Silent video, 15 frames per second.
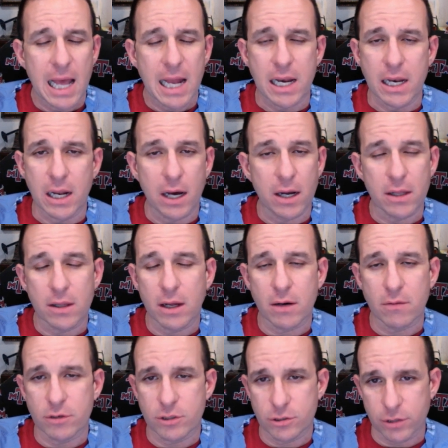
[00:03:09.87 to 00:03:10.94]
Not a lot of
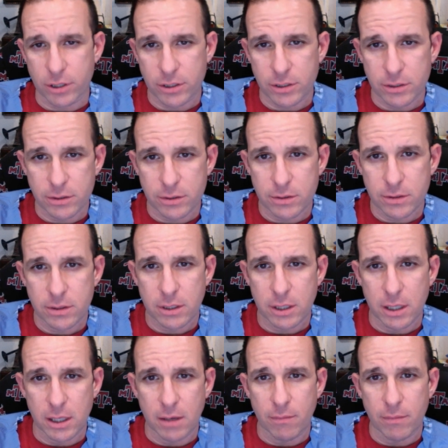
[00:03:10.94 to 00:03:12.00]
restrictions.
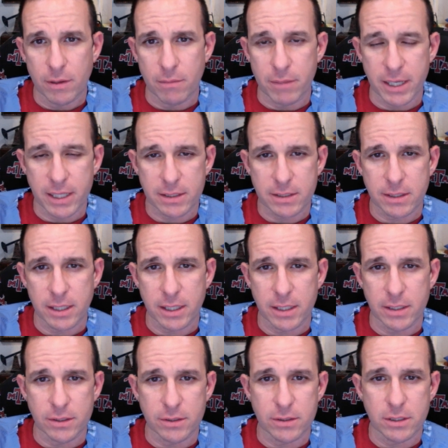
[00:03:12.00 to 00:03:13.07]
The biggest thing
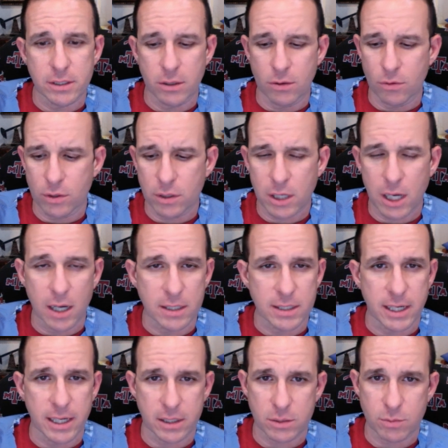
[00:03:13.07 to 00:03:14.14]
is no
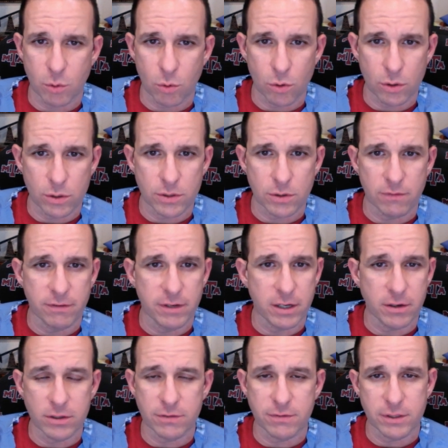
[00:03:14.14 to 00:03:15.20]
contact sports or
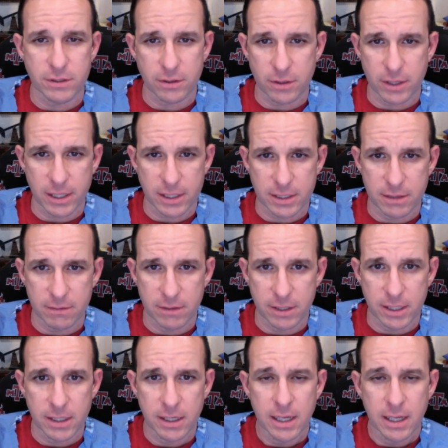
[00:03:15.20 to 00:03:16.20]
vigorous physical activity,